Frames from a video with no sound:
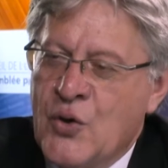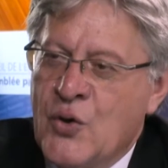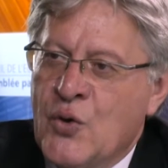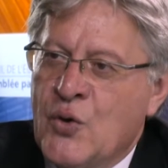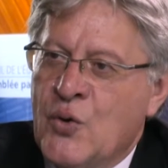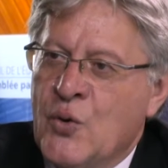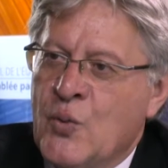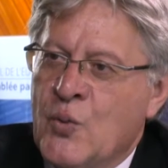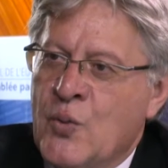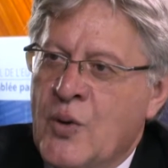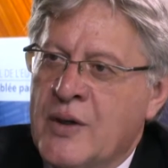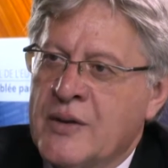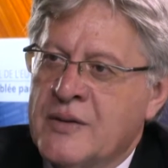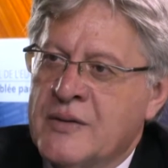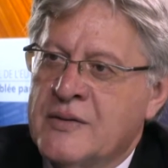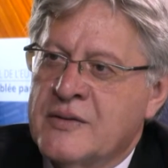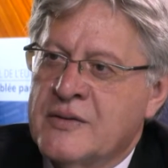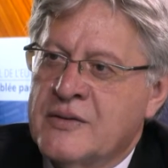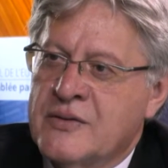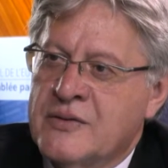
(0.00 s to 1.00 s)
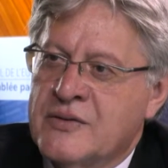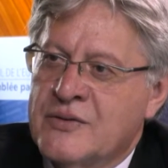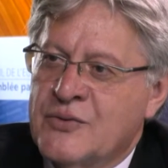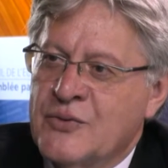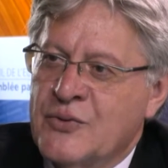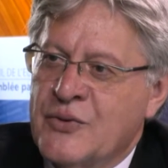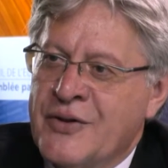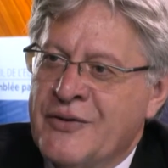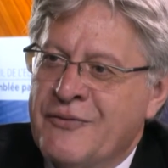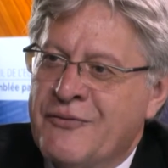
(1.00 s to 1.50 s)
who wants
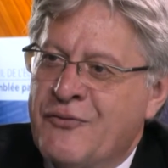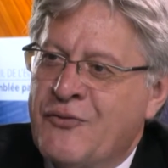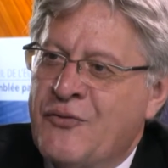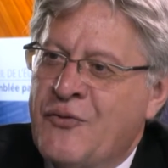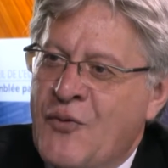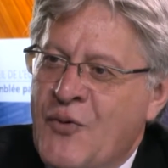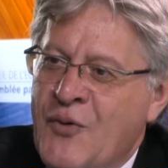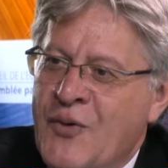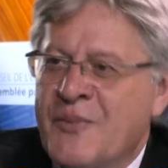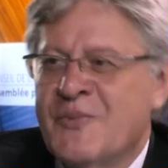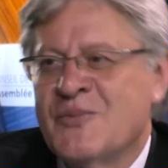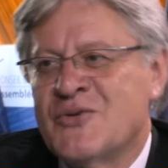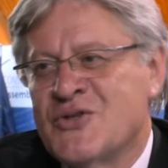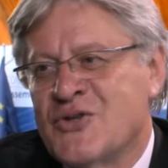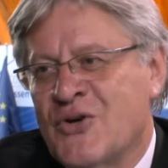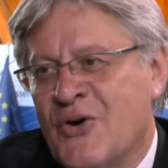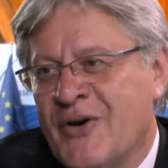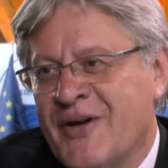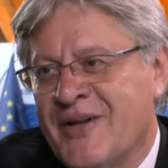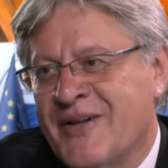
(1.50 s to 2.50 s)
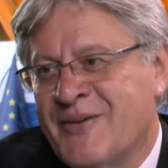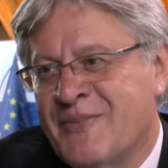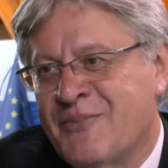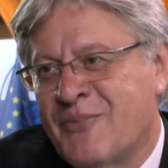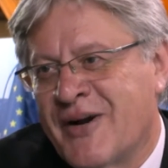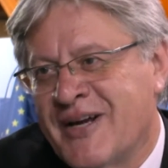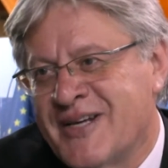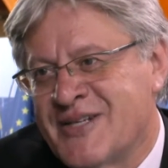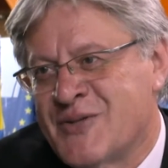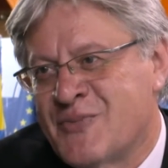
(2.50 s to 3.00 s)
to inform, the
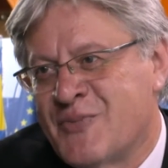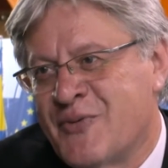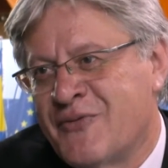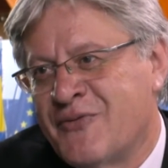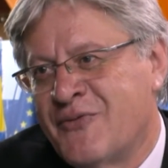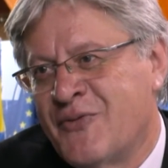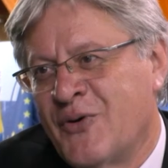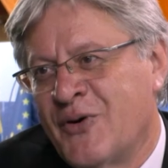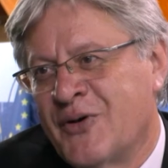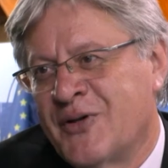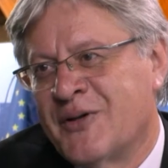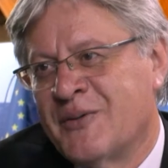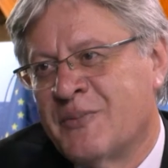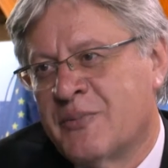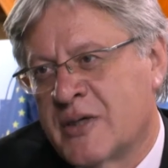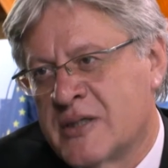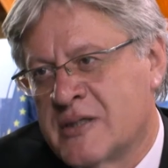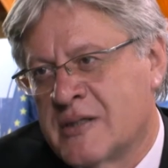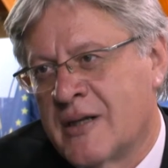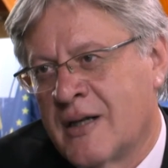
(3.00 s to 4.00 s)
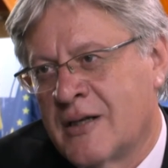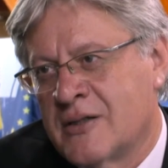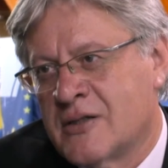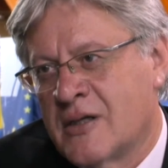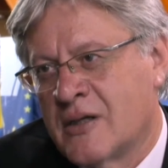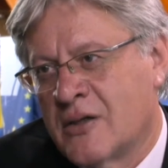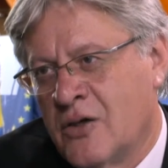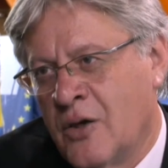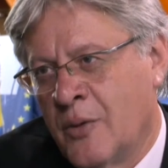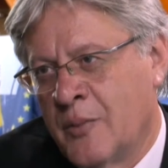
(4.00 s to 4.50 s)
press before the
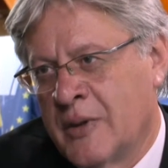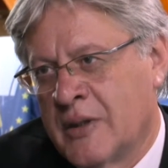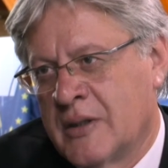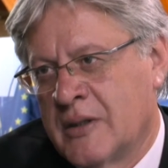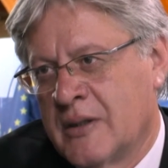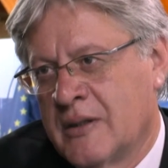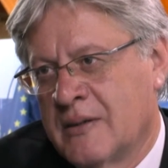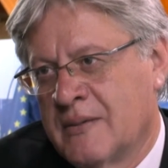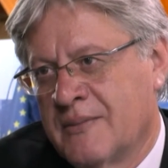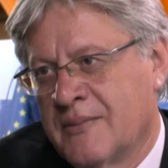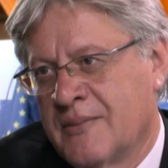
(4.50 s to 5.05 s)
Presidential Committee.